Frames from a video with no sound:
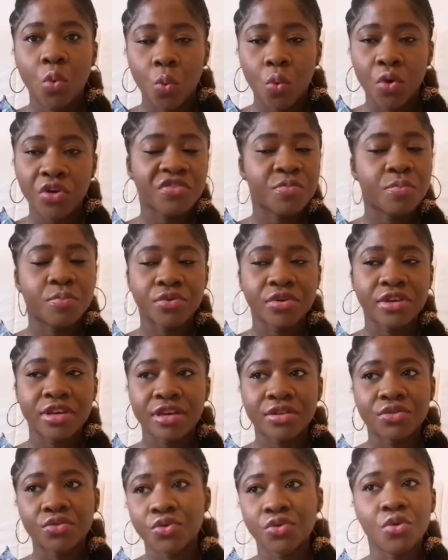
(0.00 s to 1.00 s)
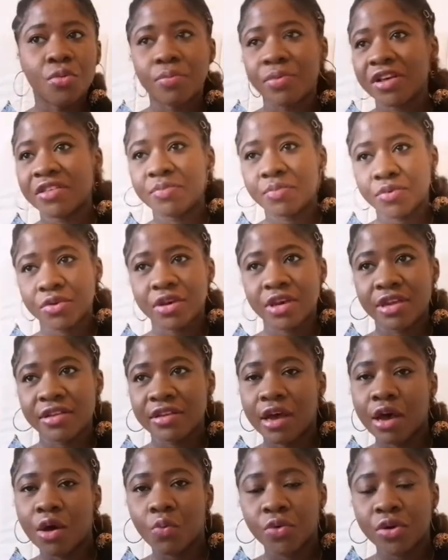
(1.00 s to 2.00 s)
wash bucket or your bath
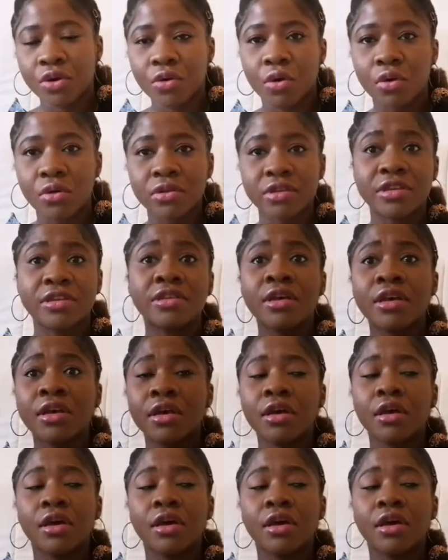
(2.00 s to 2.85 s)
bucket, how we called it.